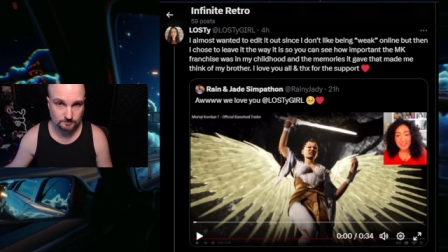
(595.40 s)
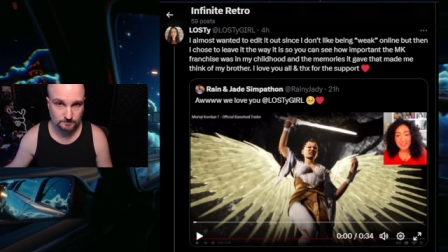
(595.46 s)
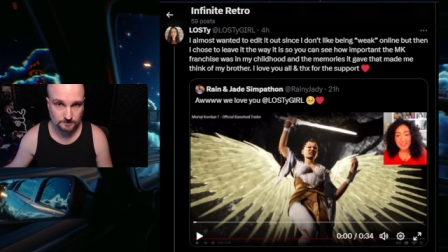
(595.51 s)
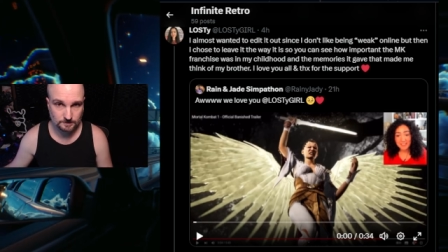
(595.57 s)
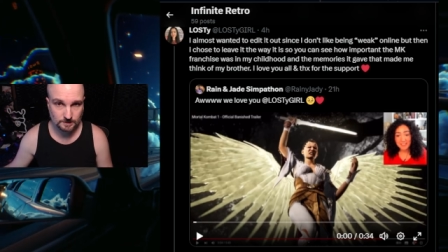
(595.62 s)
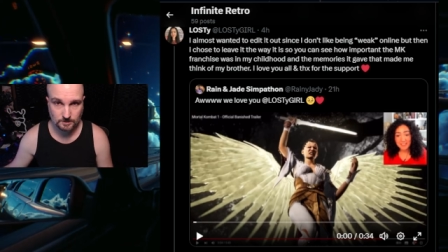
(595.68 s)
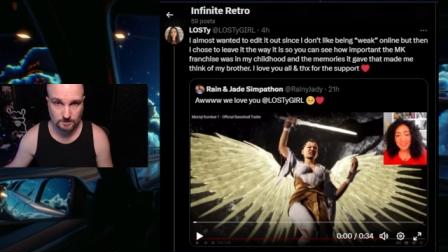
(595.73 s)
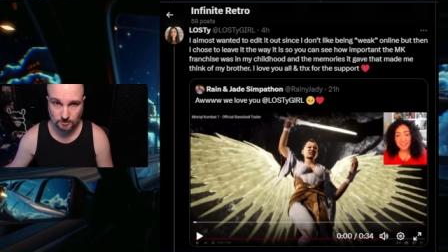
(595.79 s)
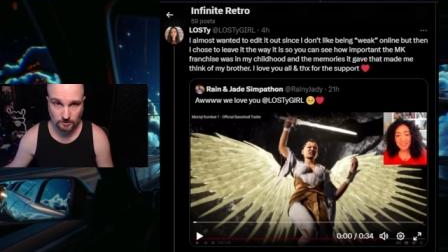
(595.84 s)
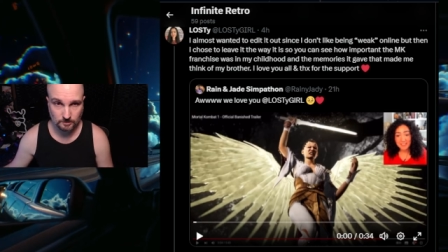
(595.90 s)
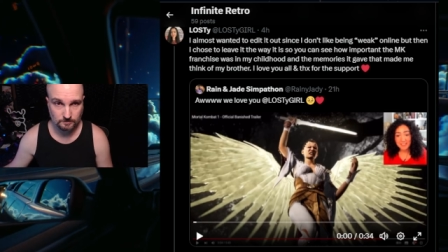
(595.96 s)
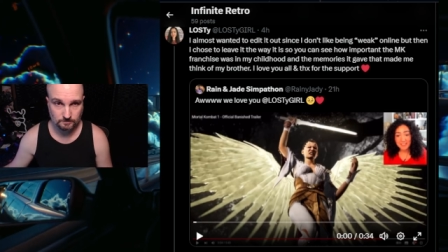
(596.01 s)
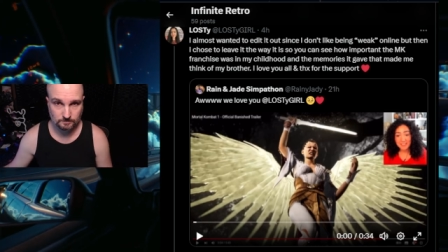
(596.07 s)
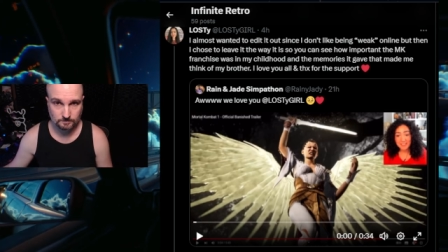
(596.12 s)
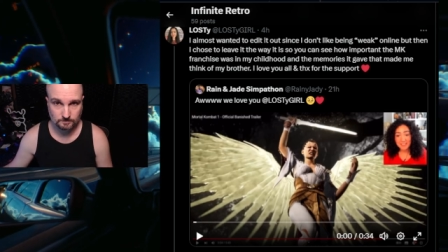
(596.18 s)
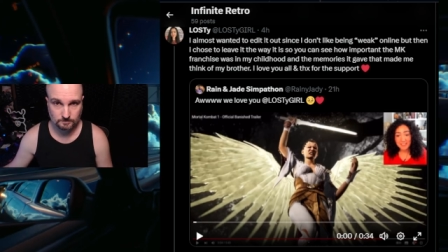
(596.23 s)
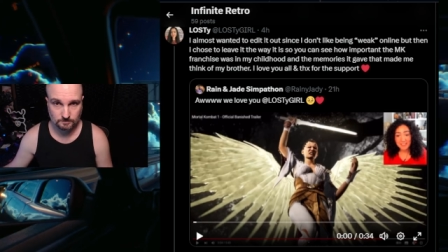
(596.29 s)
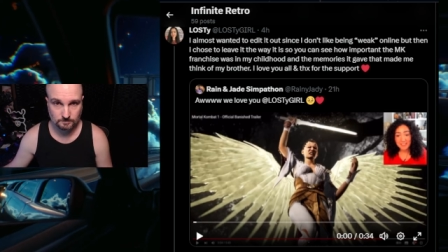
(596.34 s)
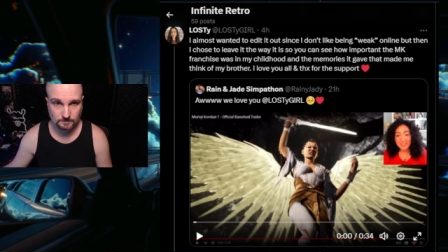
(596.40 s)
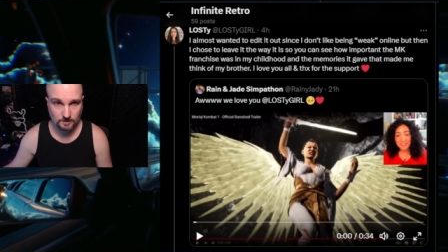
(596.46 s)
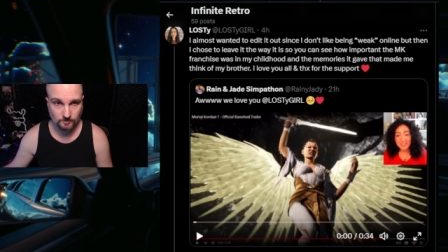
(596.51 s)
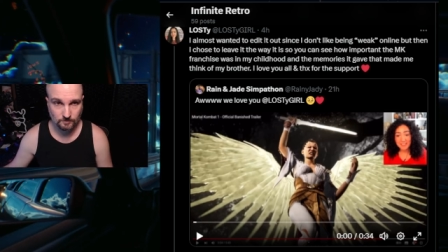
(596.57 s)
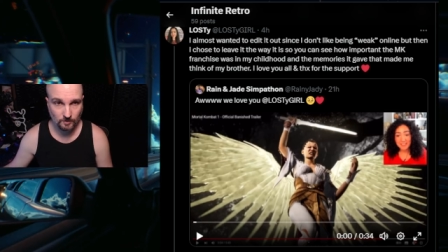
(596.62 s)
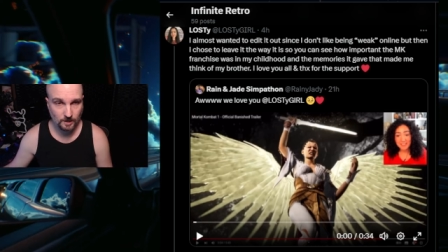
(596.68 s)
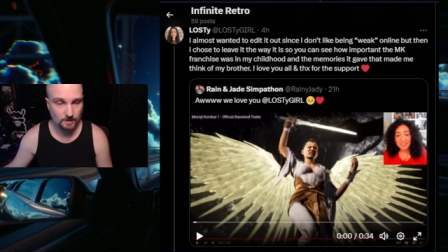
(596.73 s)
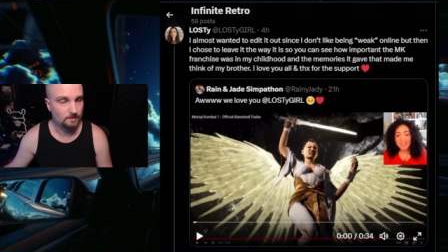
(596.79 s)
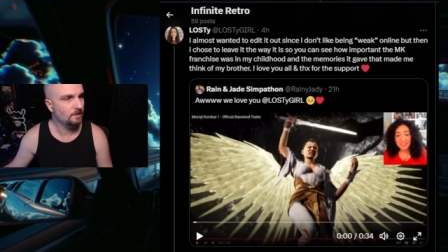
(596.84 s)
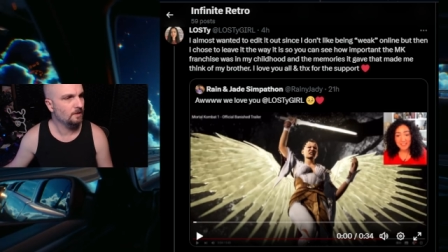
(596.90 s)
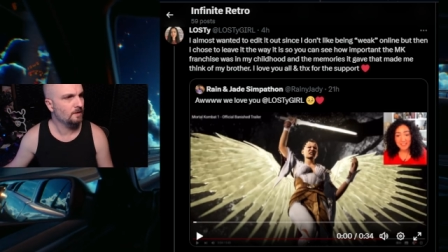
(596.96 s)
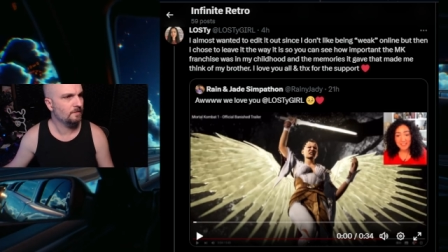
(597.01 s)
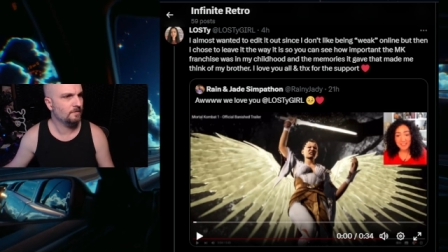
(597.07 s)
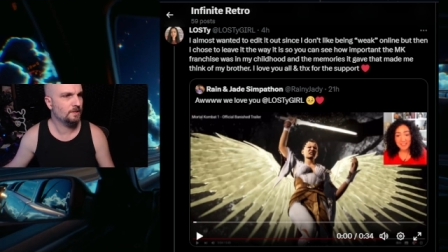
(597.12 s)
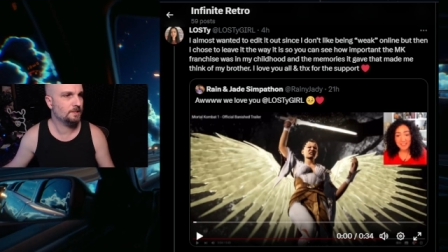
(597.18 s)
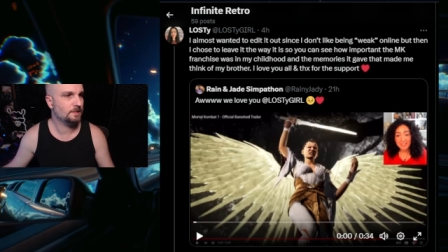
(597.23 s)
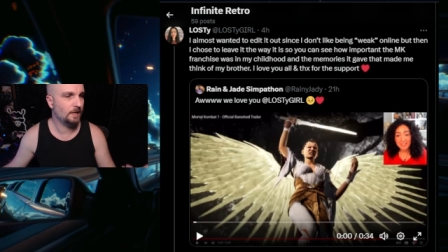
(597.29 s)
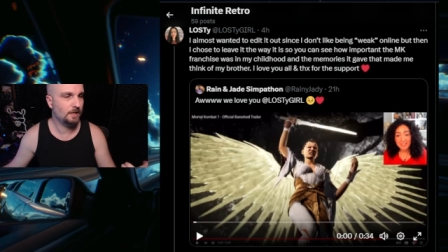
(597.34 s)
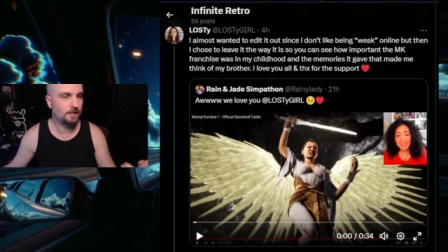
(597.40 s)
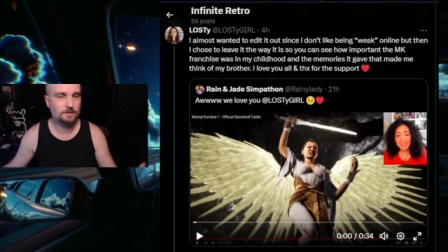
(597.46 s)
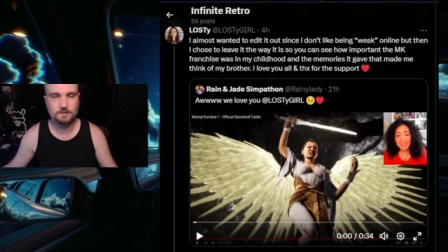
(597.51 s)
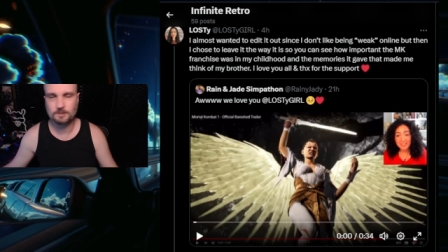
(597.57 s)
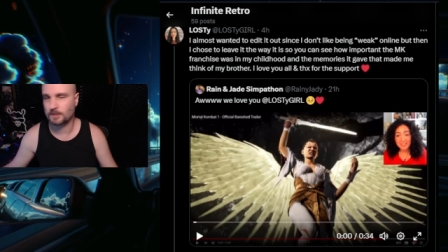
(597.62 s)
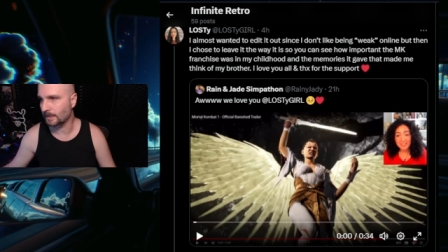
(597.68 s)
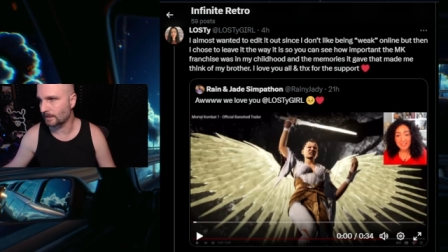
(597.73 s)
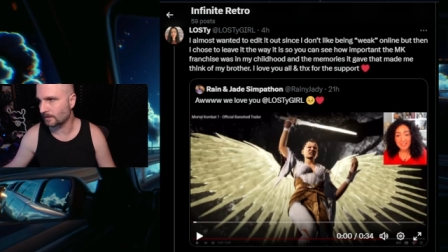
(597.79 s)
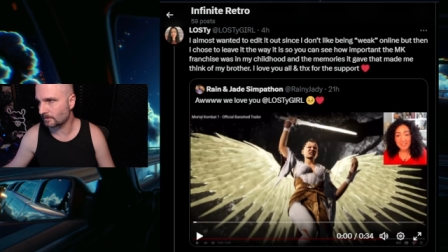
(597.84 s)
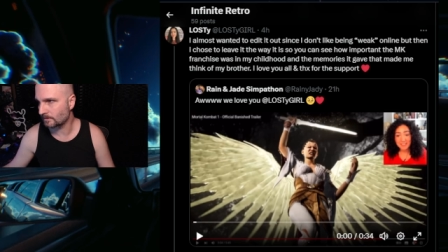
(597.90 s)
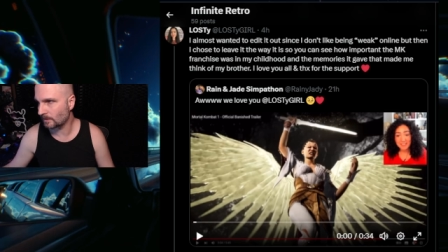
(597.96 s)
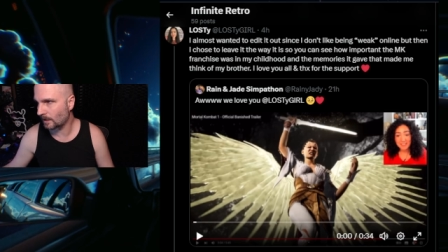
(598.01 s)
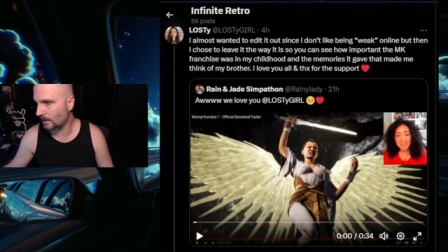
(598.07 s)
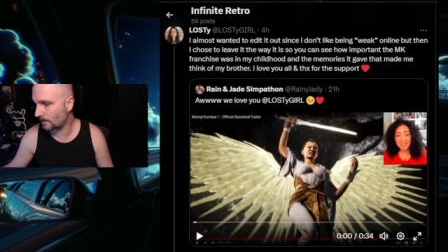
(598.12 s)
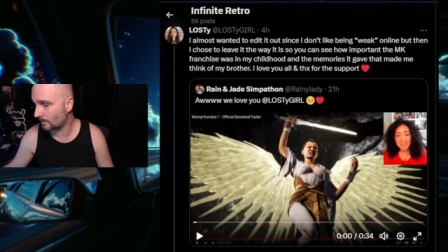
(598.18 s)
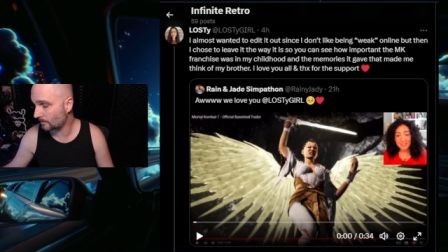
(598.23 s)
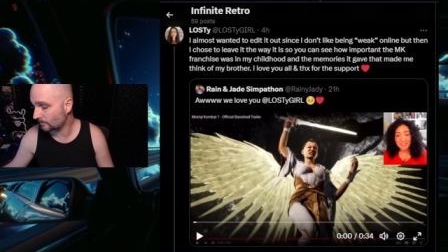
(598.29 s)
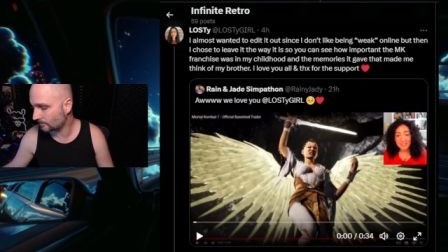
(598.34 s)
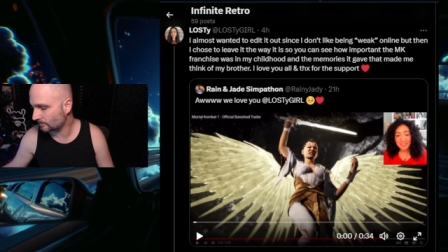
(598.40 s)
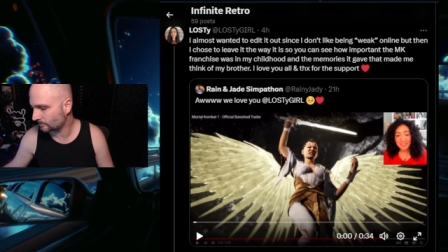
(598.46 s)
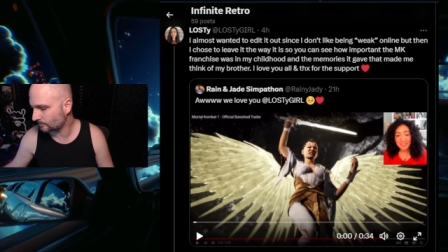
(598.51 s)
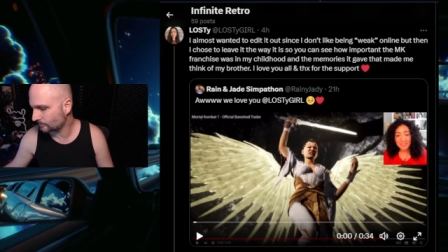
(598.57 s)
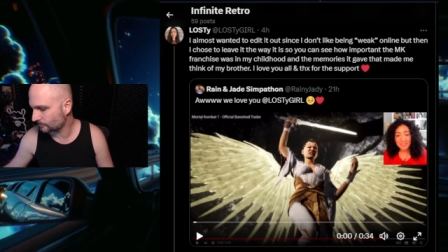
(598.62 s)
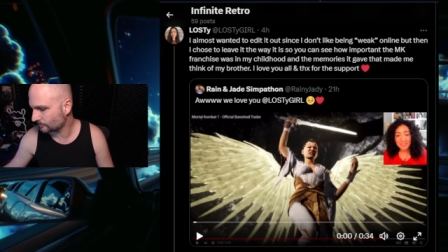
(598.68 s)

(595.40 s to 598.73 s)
that's good. That's fine. There's another chick, Final